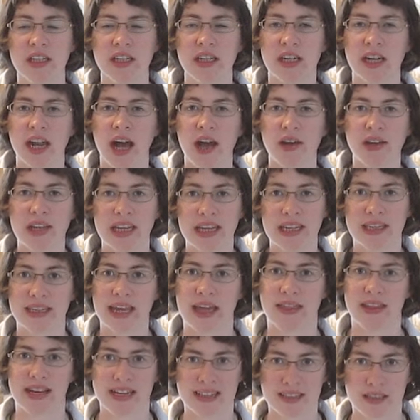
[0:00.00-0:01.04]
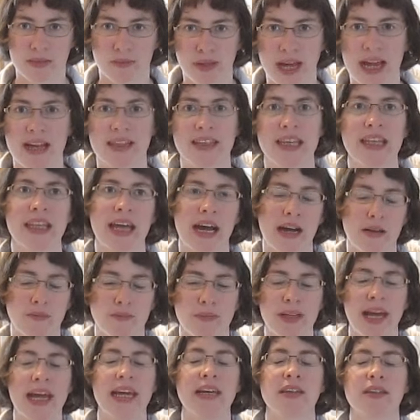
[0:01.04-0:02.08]
you know, you need to get this in place and that in
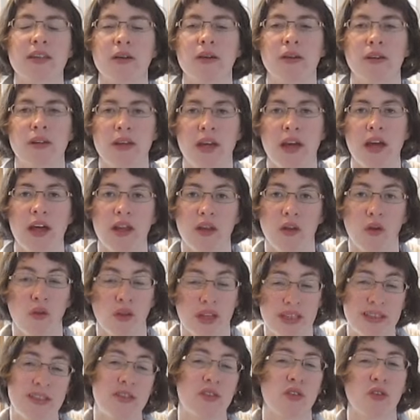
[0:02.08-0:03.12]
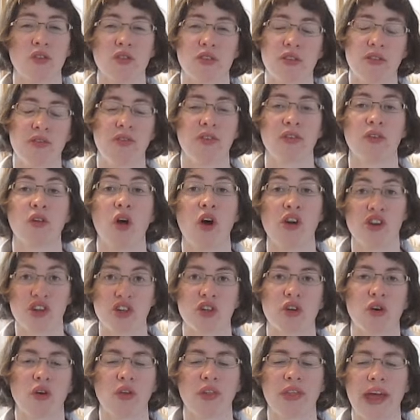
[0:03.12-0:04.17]
place and all these sorts of
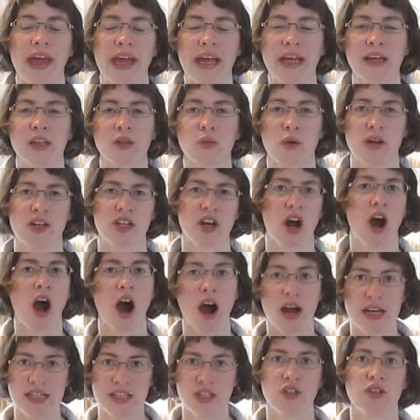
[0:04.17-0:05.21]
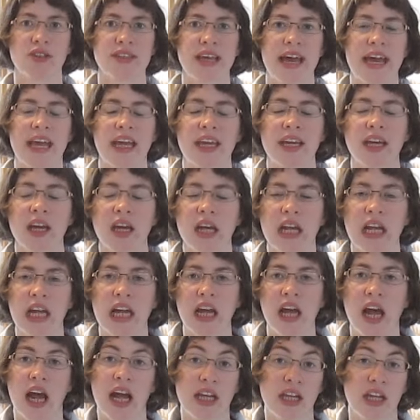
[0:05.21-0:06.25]
logical things, whereas your heart is just saying,
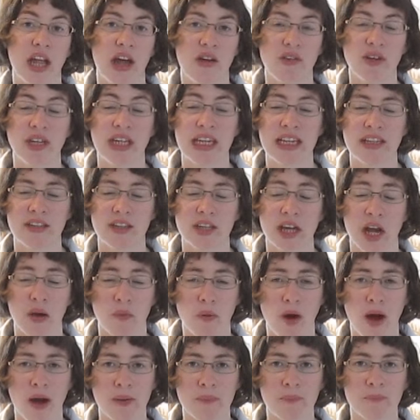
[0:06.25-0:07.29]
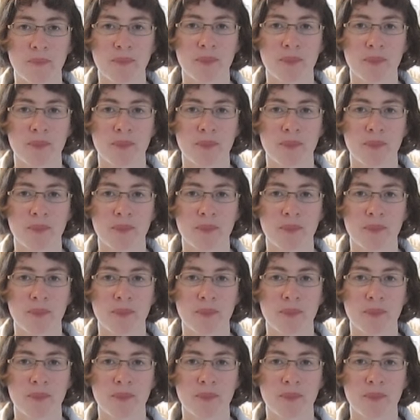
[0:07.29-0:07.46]
you know, you need to go on.